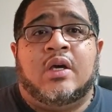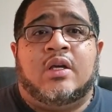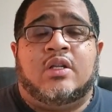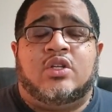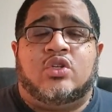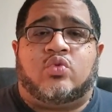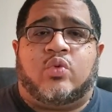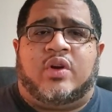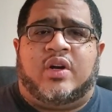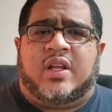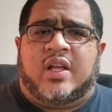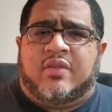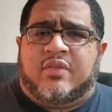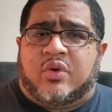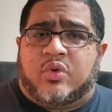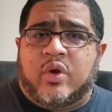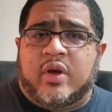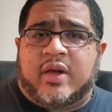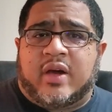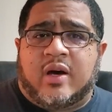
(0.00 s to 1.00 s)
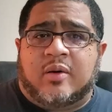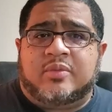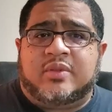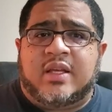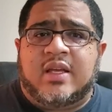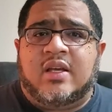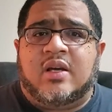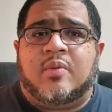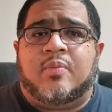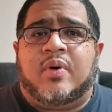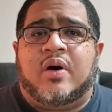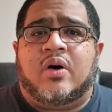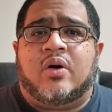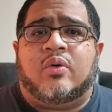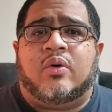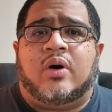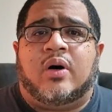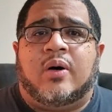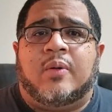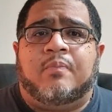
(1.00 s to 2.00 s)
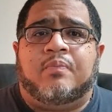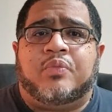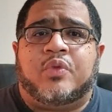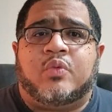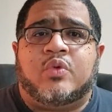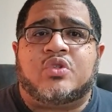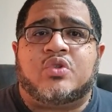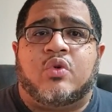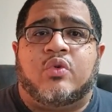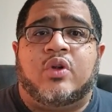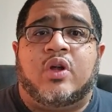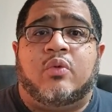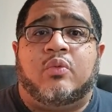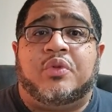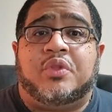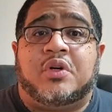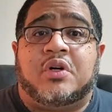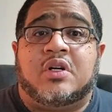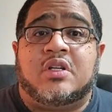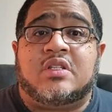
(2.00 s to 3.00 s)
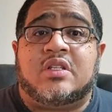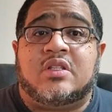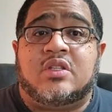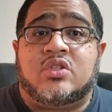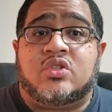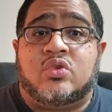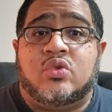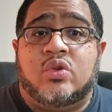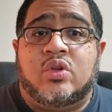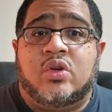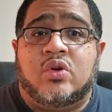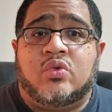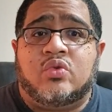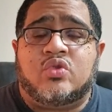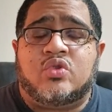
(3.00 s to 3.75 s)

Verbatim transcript: just wanted to give a quick update about um, what's going on with us in the studio.